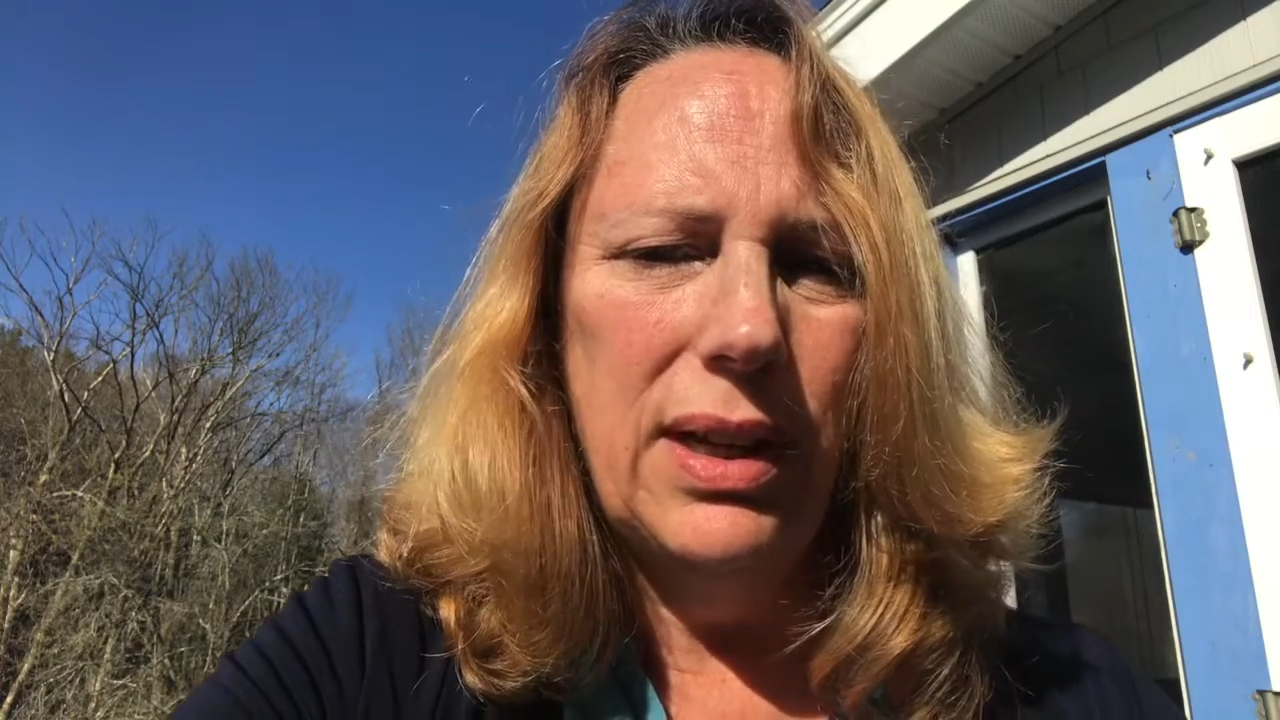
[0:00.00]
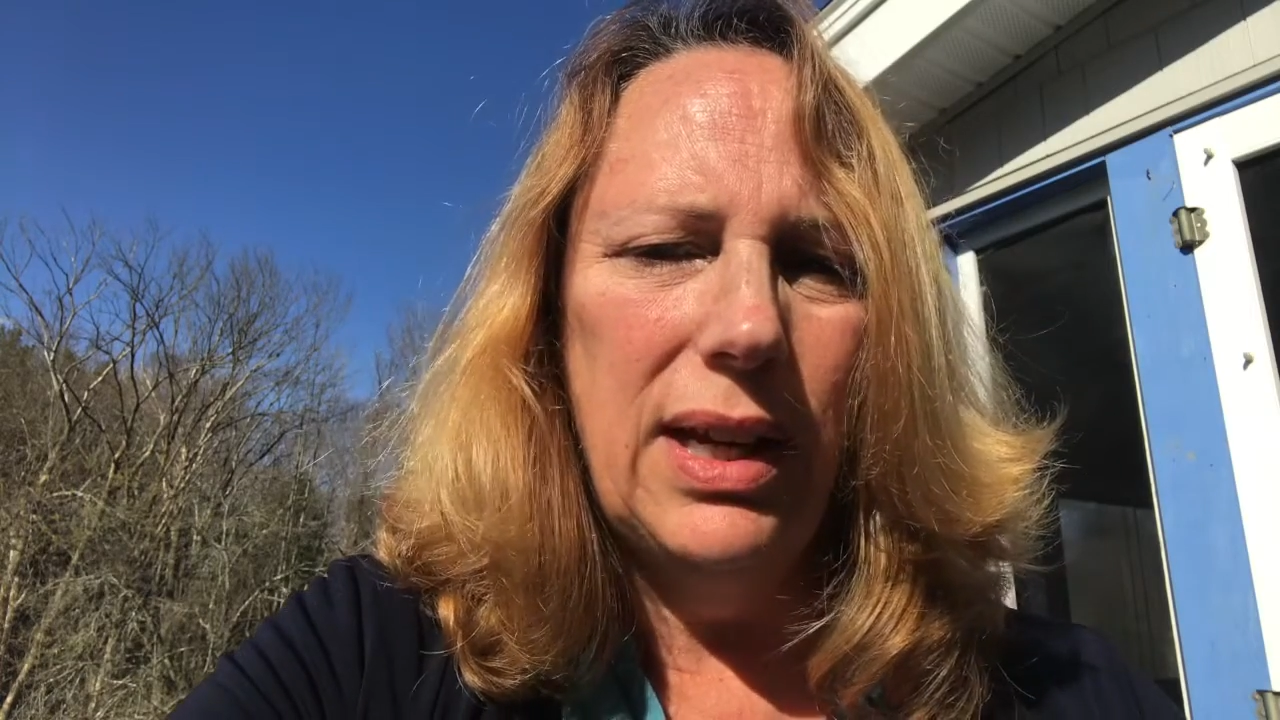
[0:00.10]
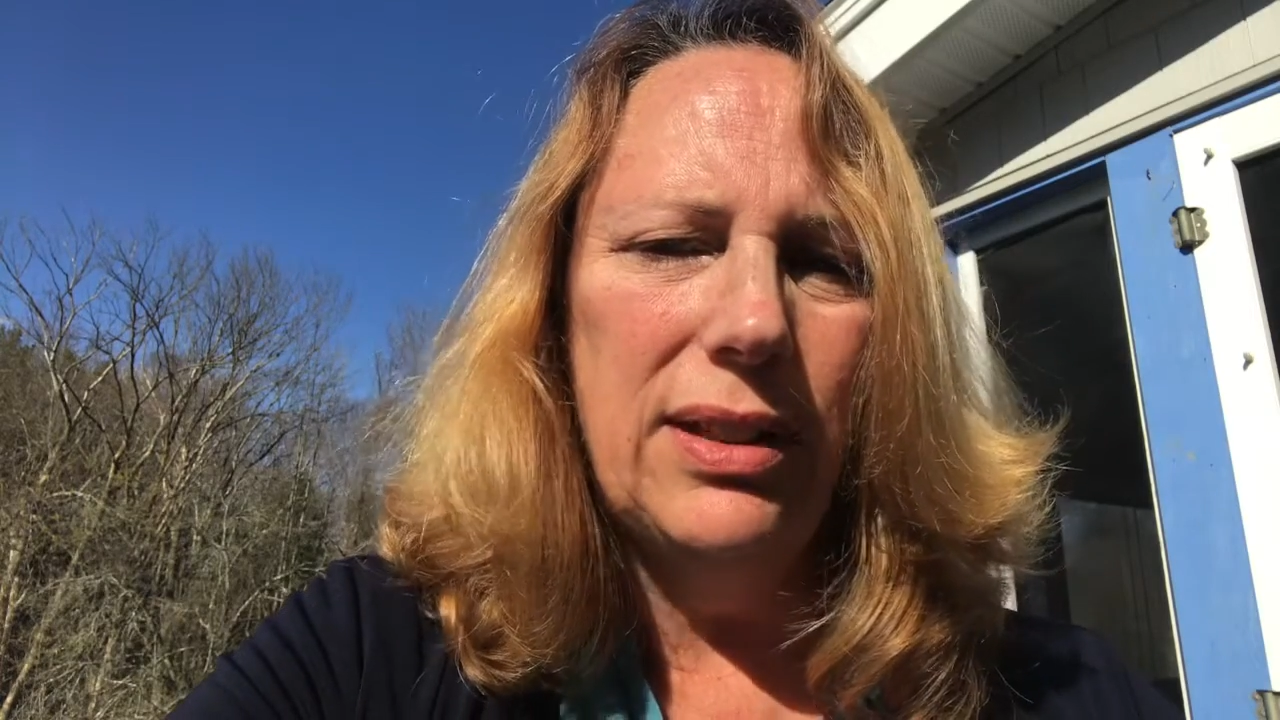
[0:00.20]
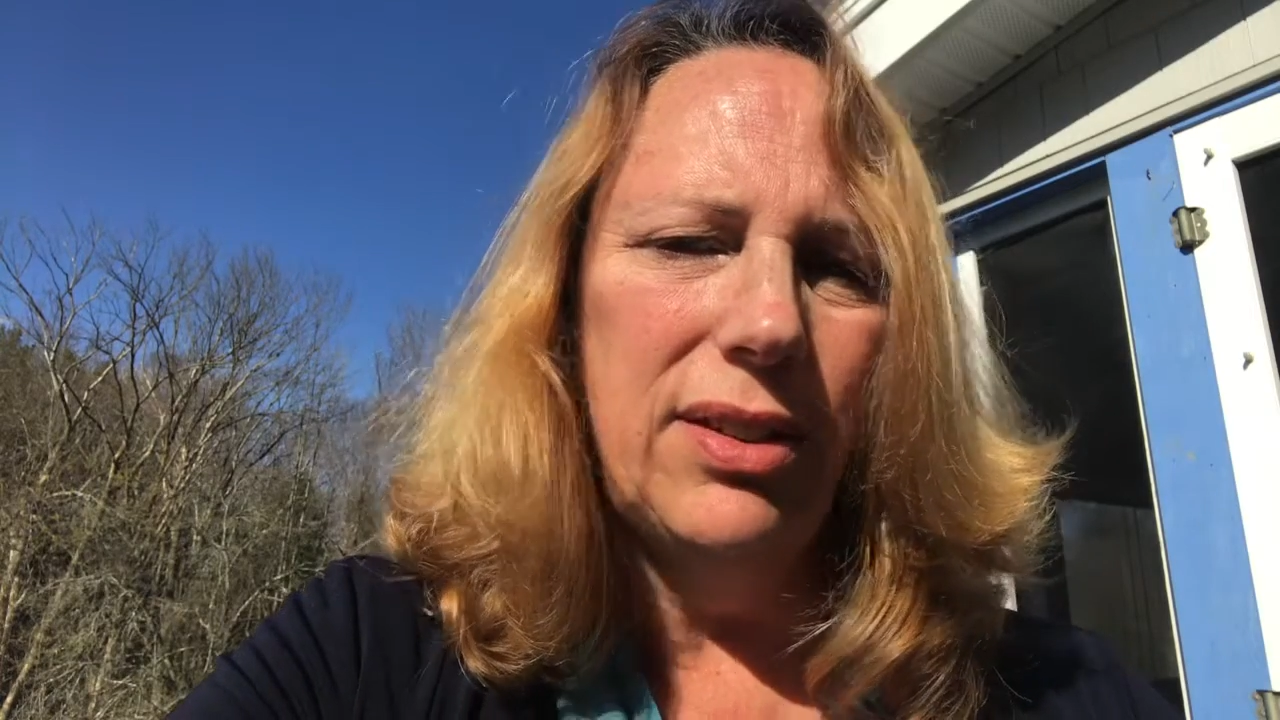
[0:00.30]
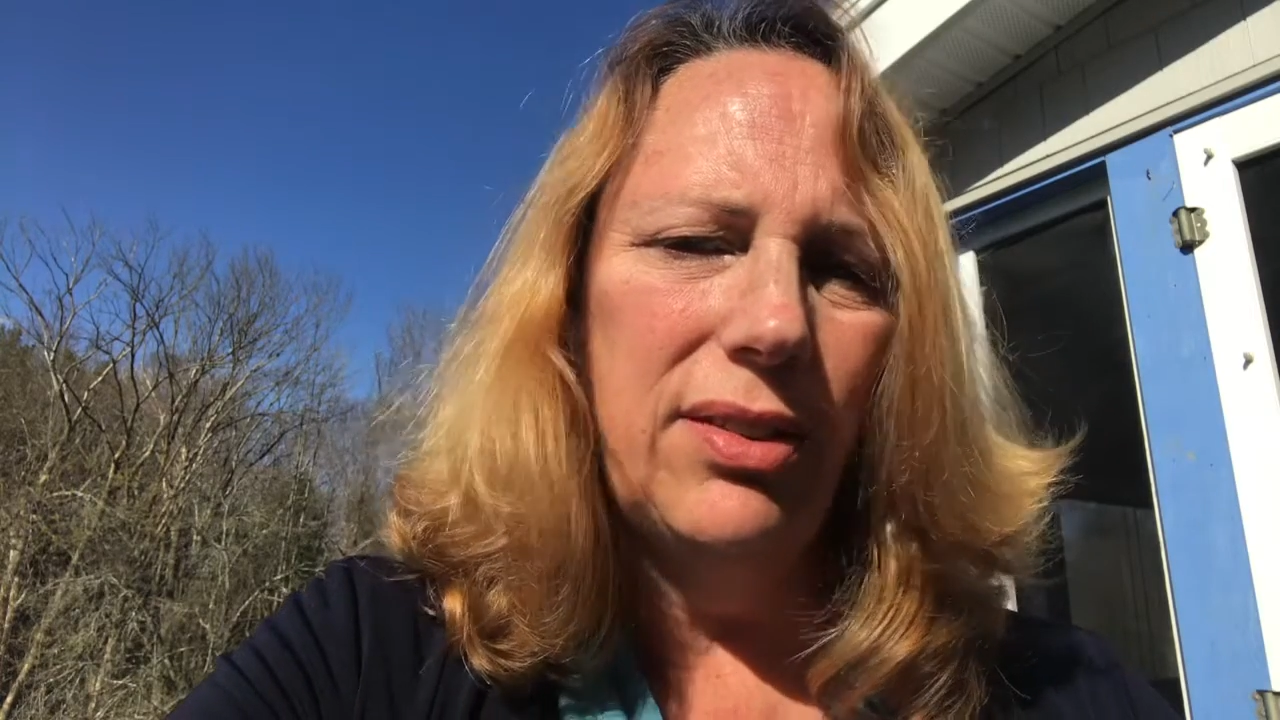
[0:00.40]

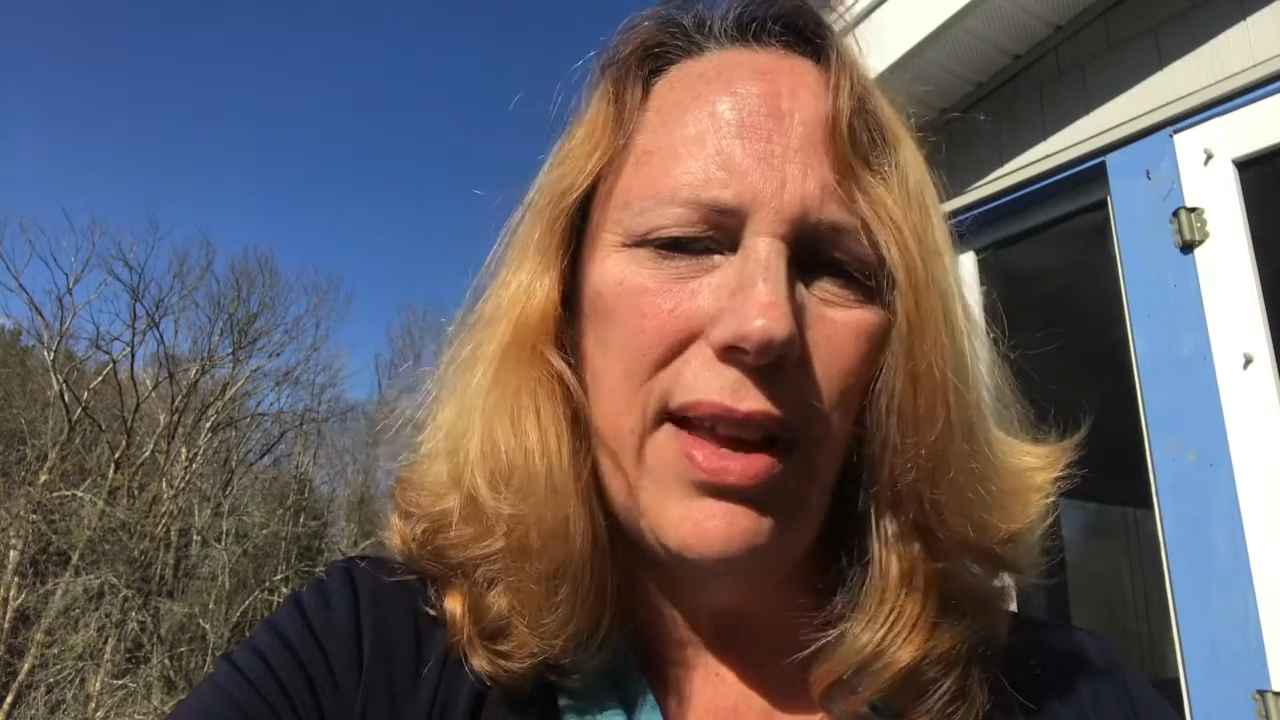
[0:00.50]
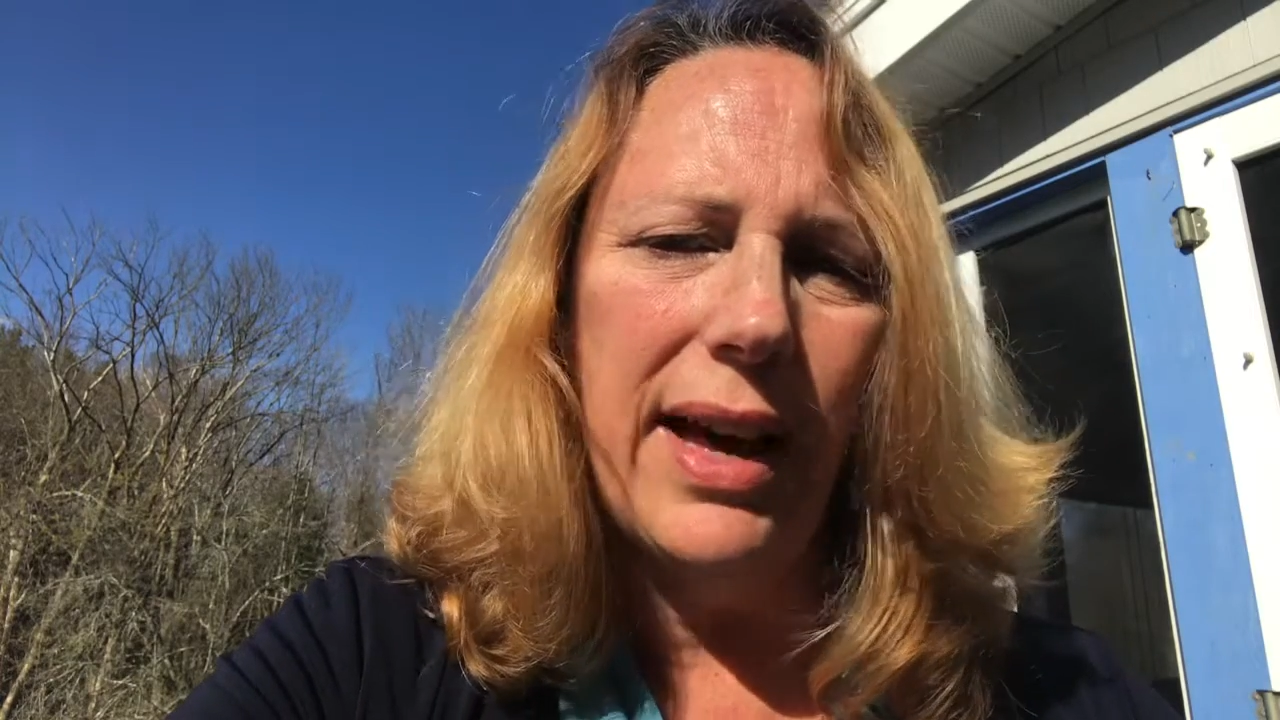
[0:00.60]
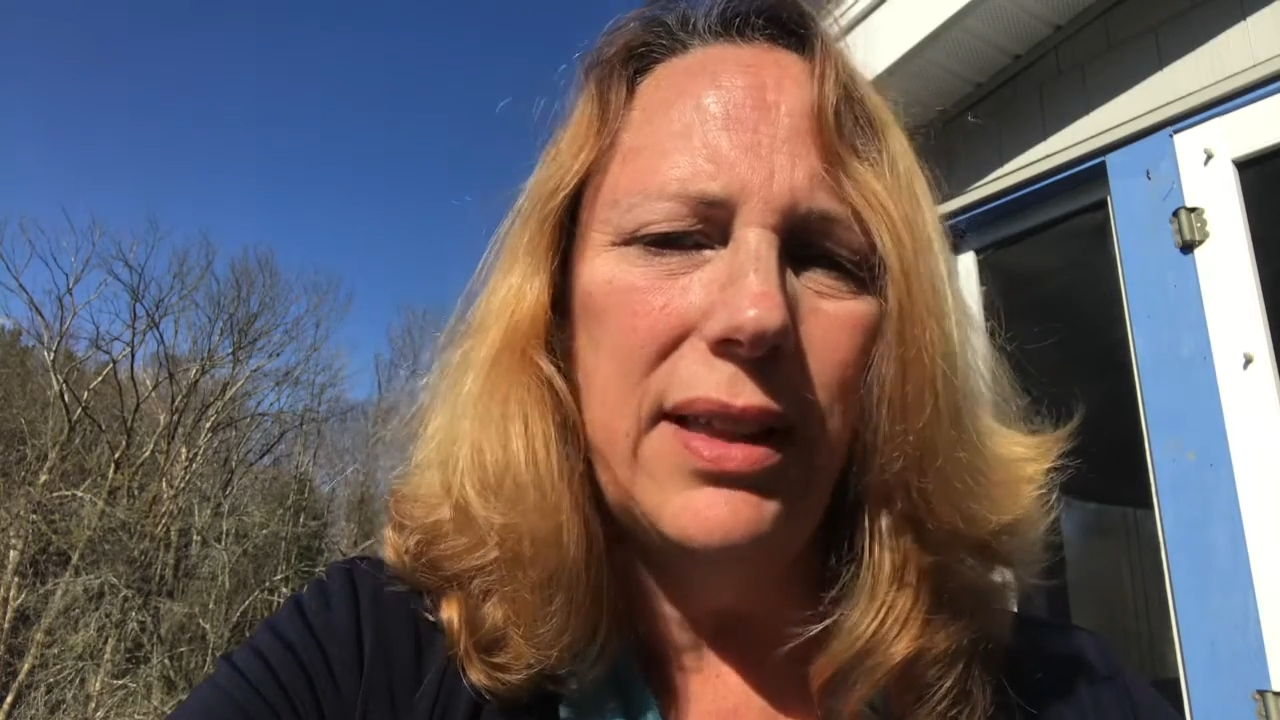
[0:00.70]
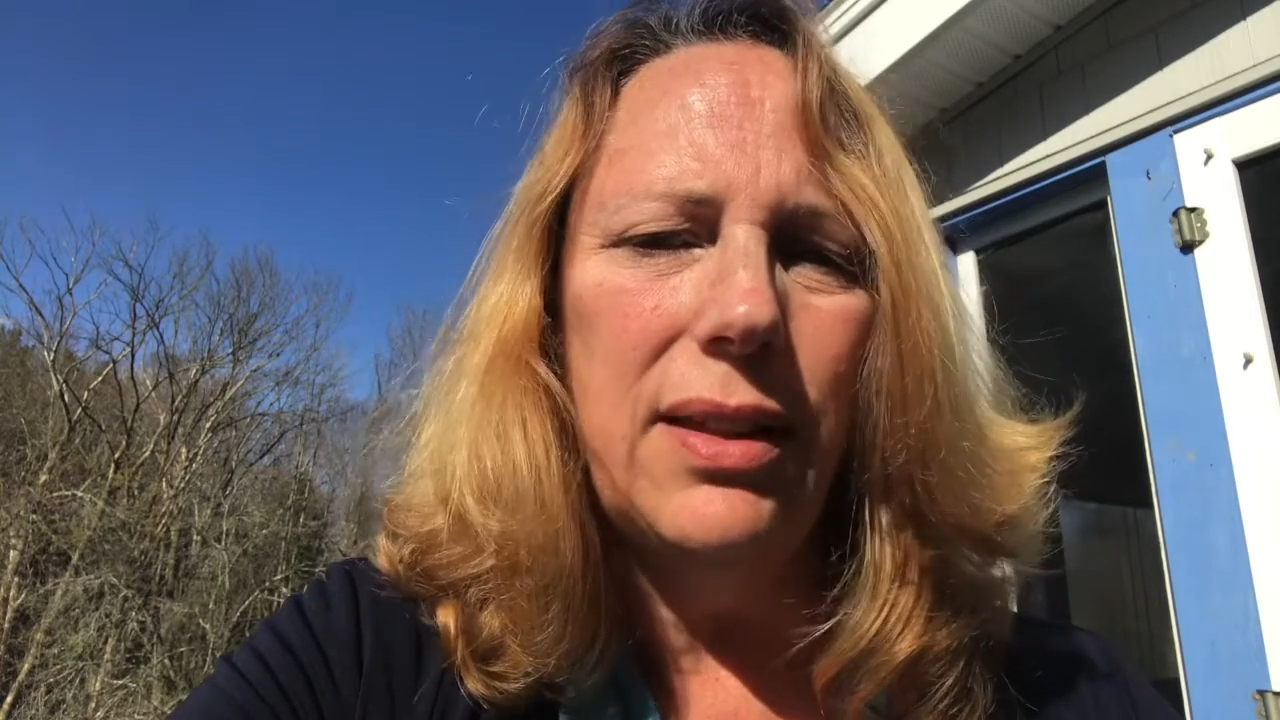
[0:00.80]
It's exactly